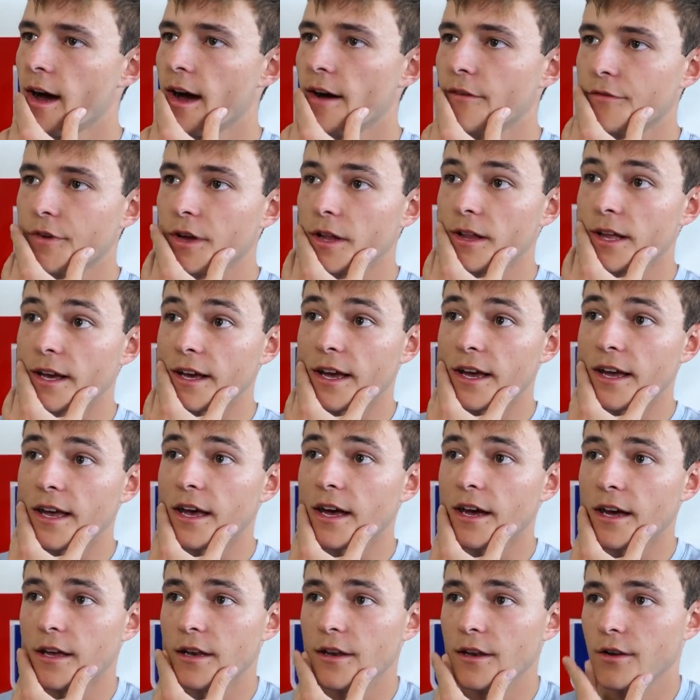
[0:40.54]
I felt like I
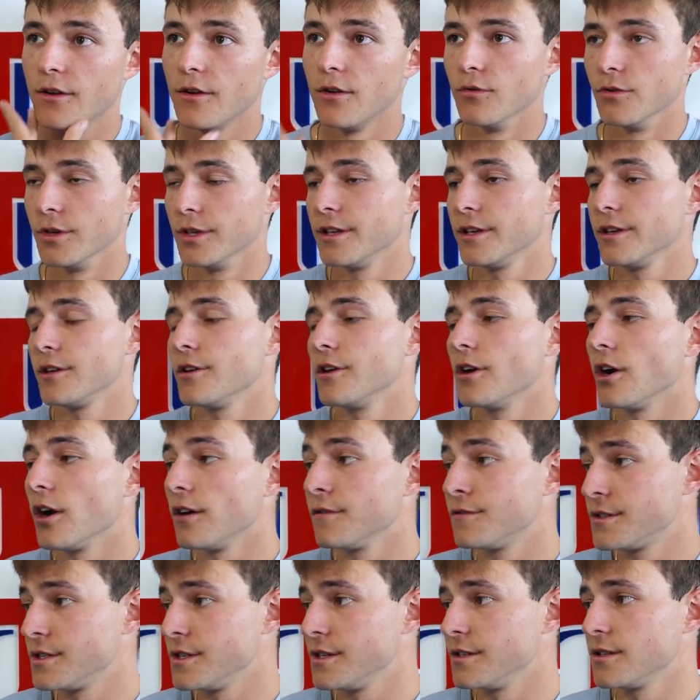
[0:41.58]
got a really good
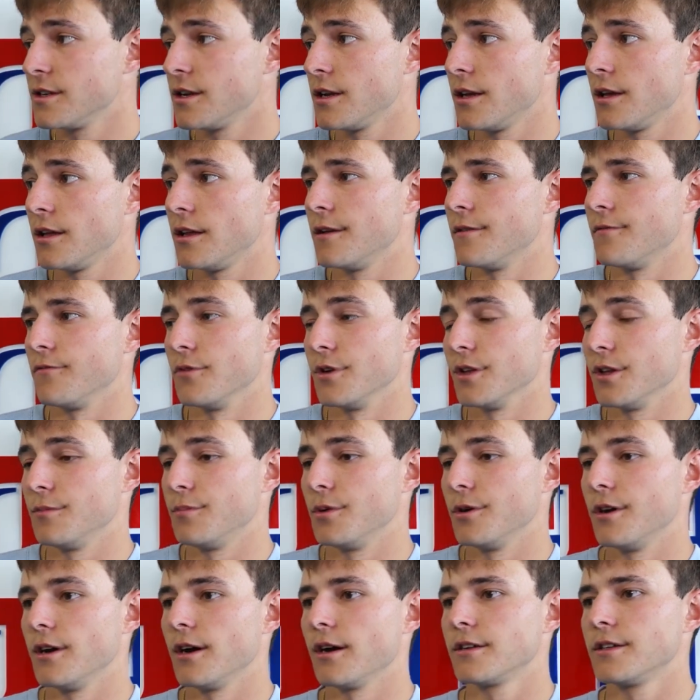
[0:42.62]
off season in, really
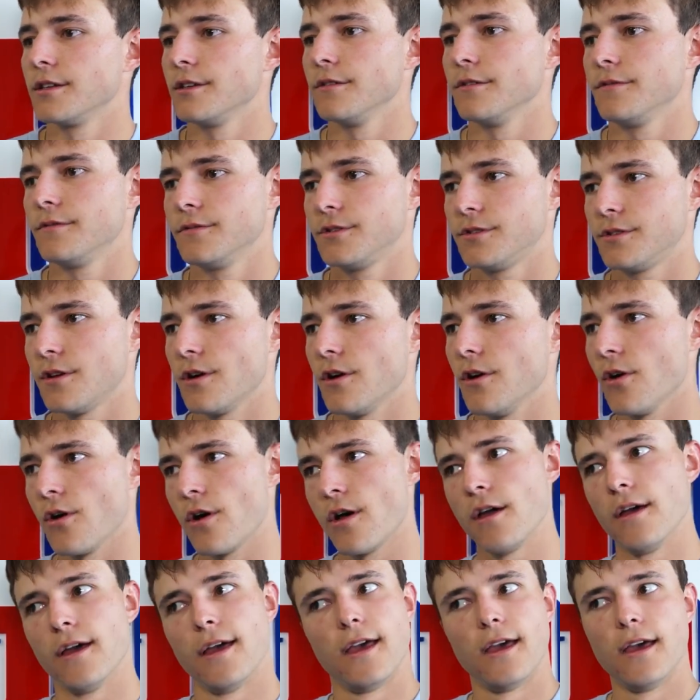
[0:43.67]
productive. So
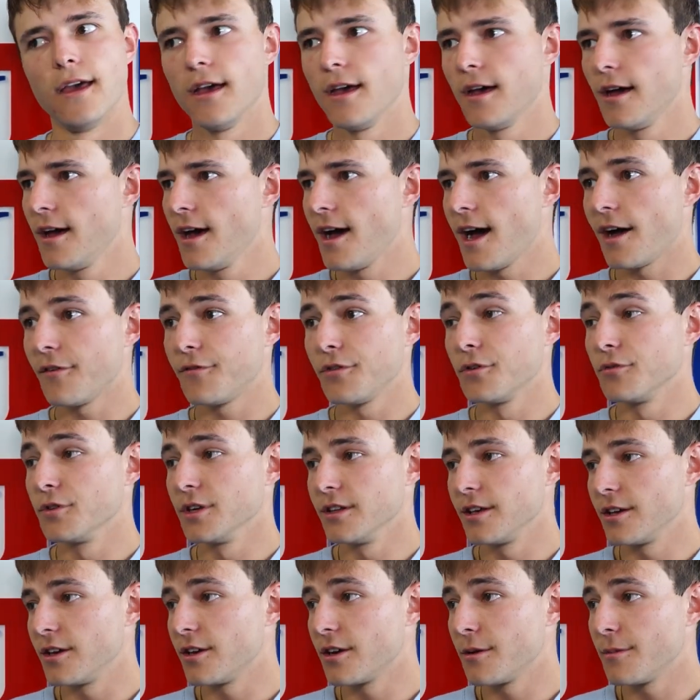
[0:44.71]
I feel
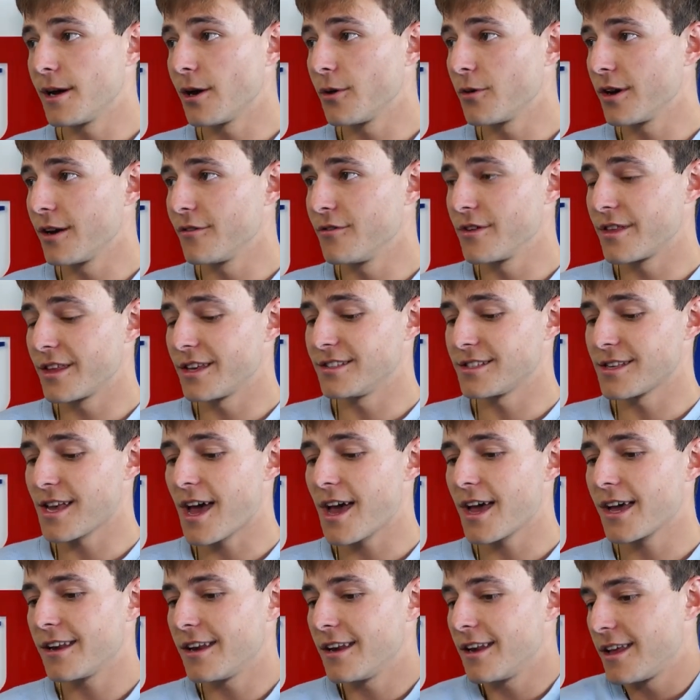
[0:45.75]
really good about where everything's
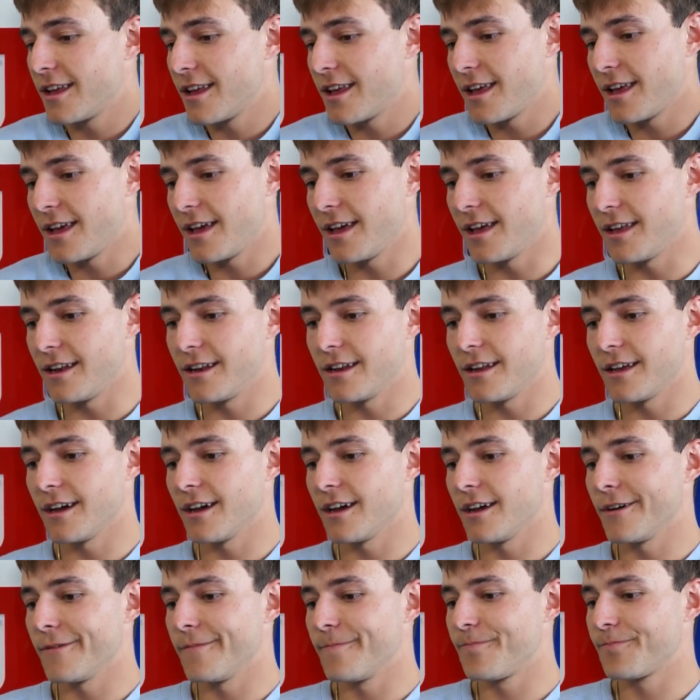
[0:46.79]
at, and
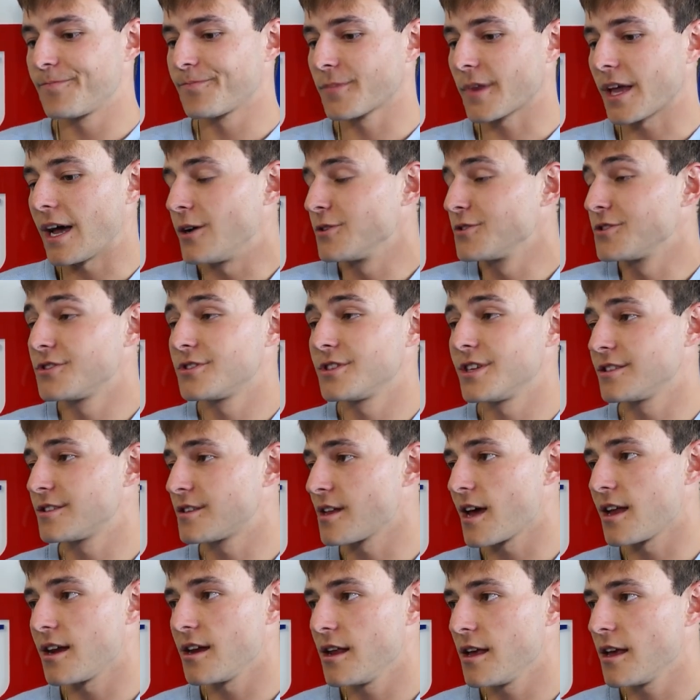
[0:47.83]
uh, I was just
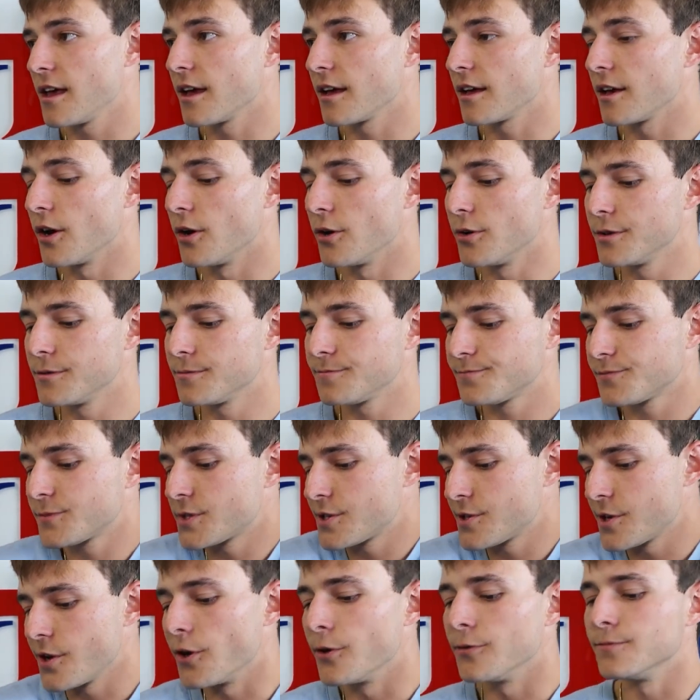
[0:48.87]
excited to get going.
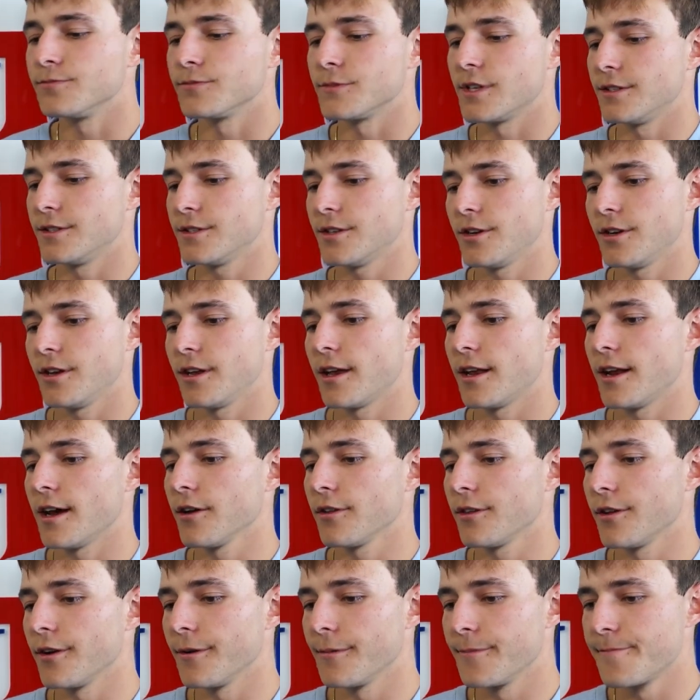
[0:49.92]
So it's good to get
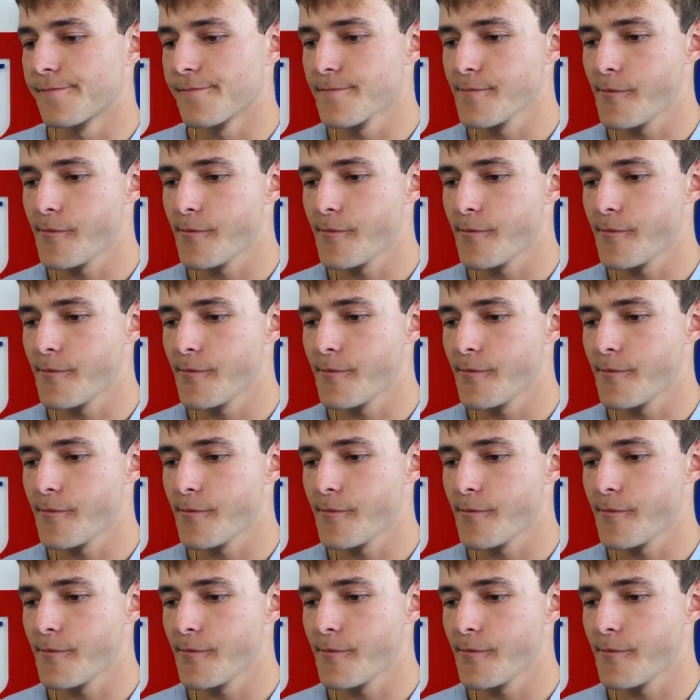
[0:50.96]
out there.